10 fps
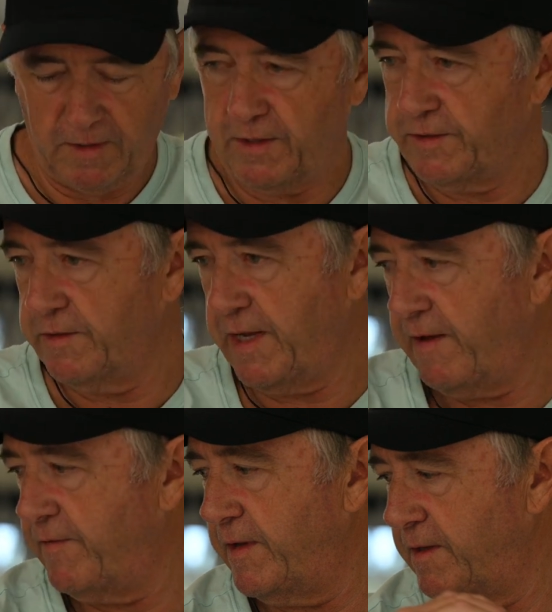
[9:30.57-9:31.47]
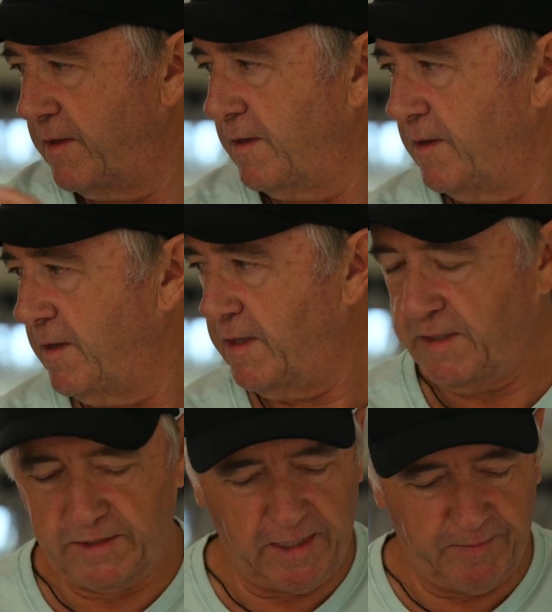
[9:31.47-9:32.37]
don't have the
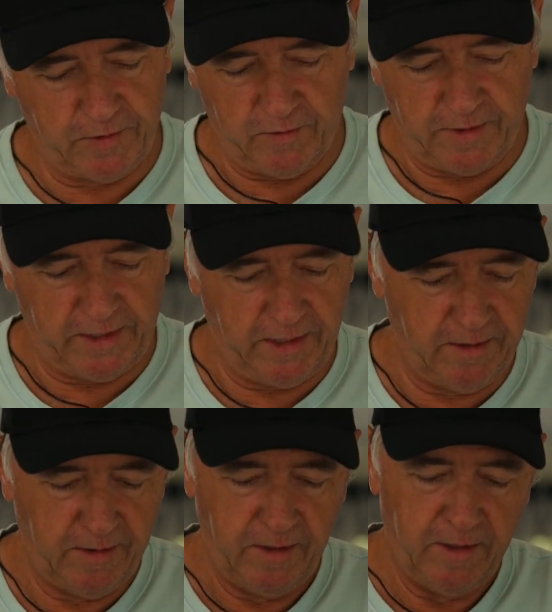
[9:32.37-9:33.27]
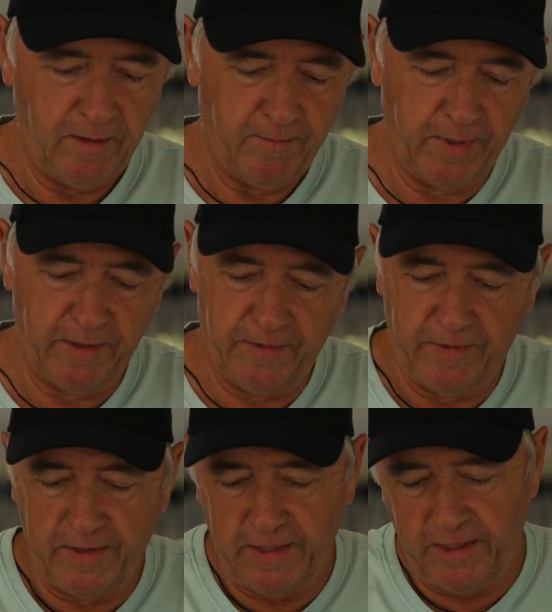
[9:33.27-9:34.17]
adapter on here, but
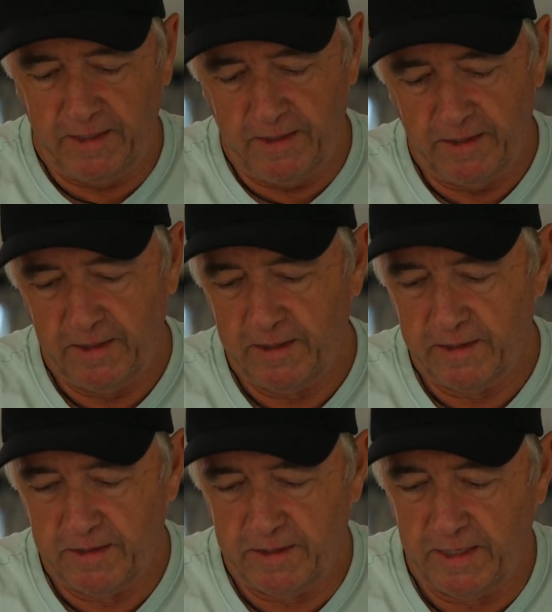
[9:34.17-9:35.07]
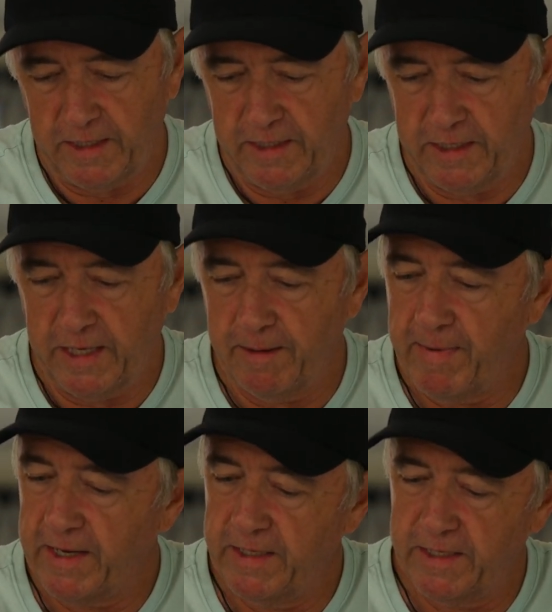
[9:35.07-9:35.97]
you get a
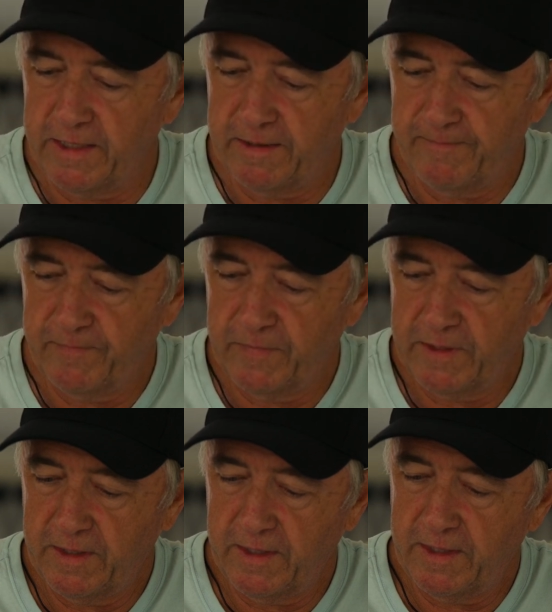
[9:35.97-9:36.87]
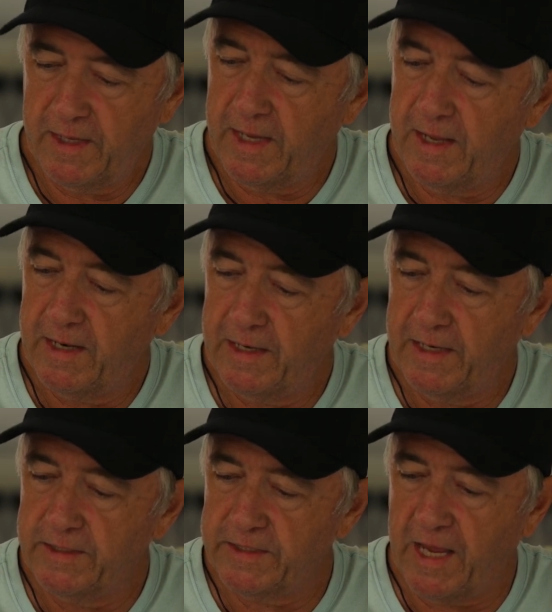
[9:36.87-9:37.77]
magnetic
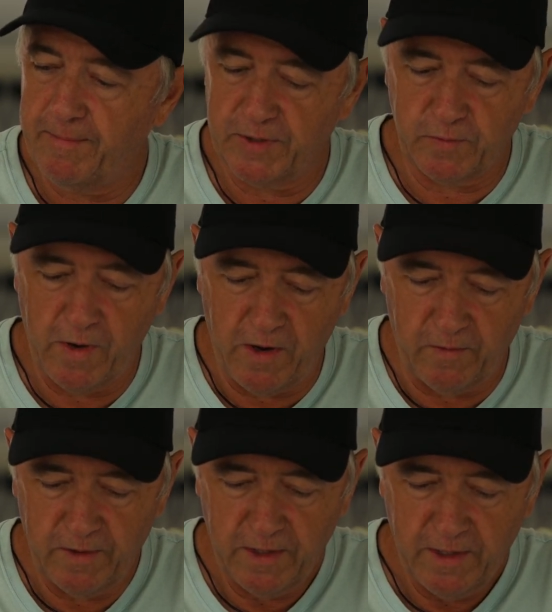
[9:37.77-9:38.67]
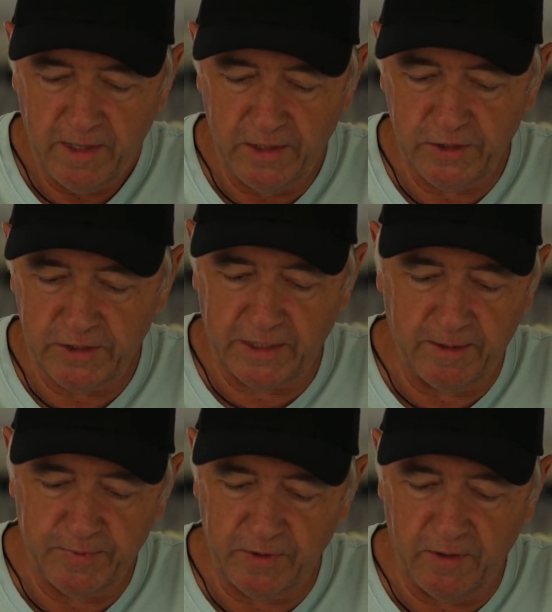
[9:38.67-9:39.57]
lens cap as well, and it just
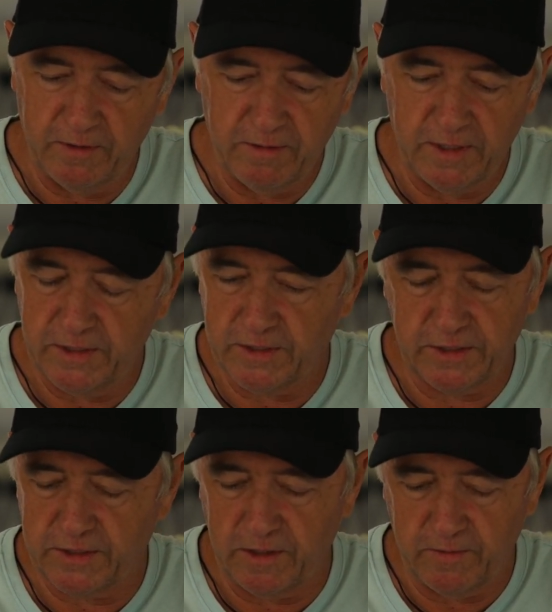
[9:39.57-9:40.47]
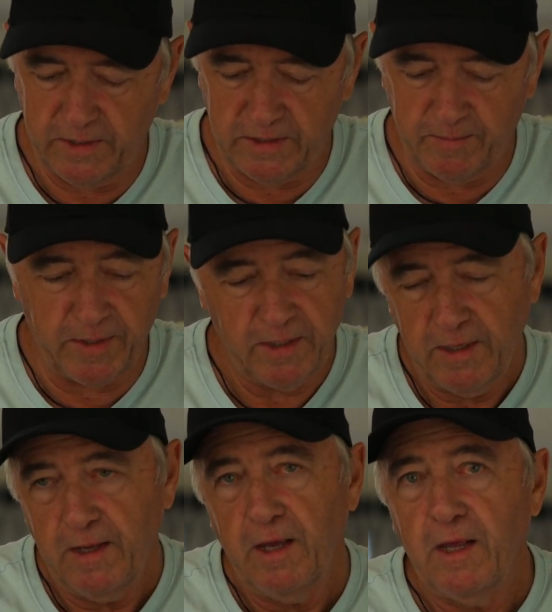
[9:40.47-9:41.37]
clips on, and it's just so easy. But
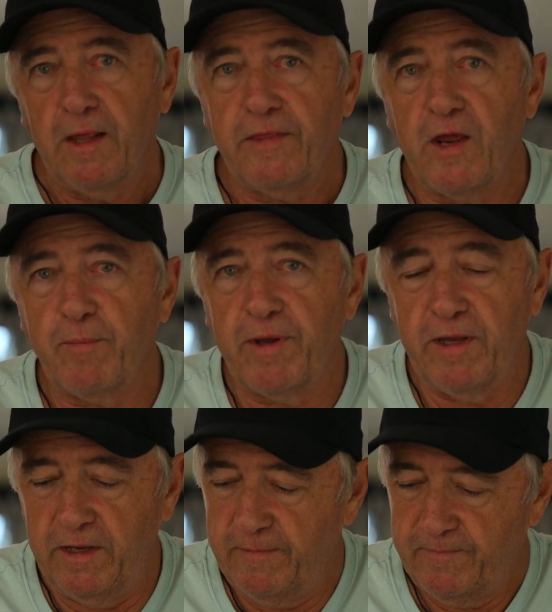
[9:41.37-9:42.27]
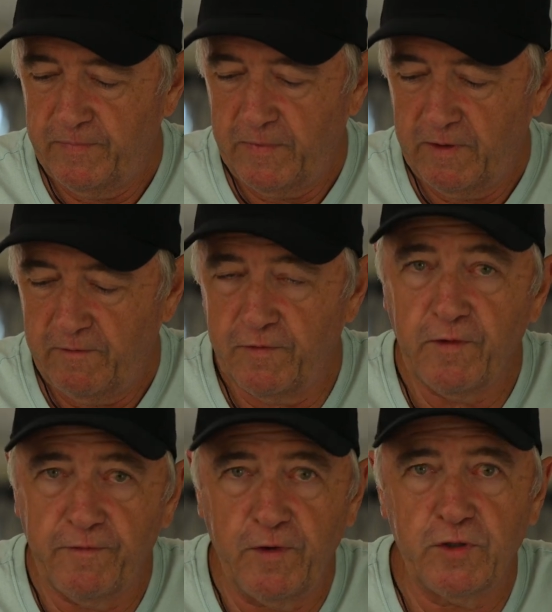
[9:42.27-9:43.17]
that'll be for a
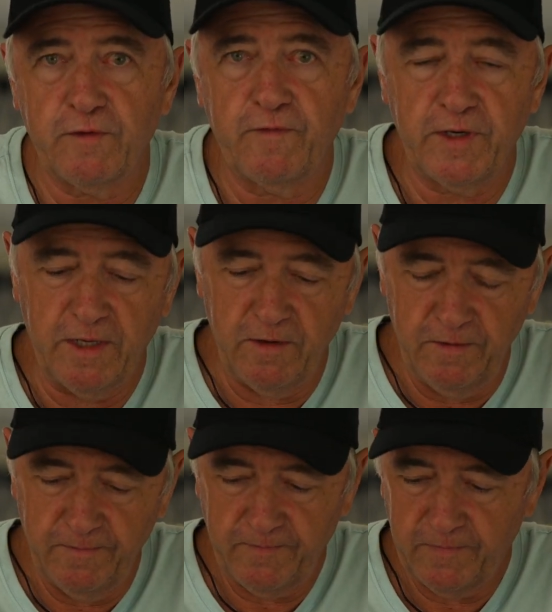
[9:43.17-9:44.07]
future video